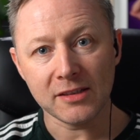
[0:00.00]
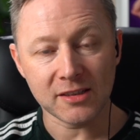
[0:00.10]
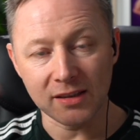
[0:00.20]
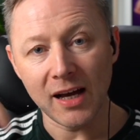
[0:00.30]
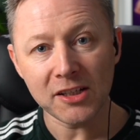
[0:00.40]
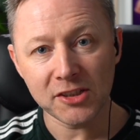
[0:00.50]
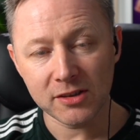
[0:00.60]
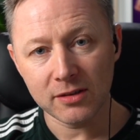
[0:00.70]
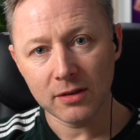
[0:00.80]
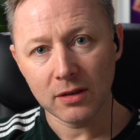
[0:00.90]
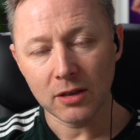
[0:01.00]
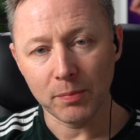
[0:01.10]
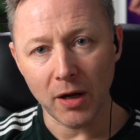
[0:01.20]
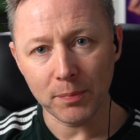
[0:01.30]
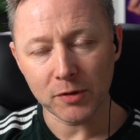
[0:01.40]
slashed the
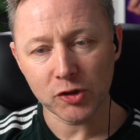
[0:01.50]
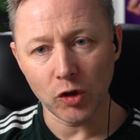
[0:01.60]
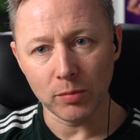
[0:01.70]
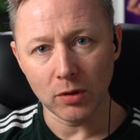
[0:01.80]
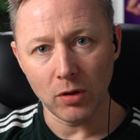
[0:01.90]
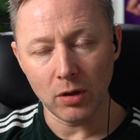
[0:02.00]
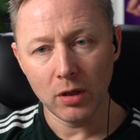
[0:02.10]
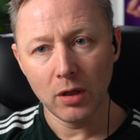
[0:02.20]
barbershop lot,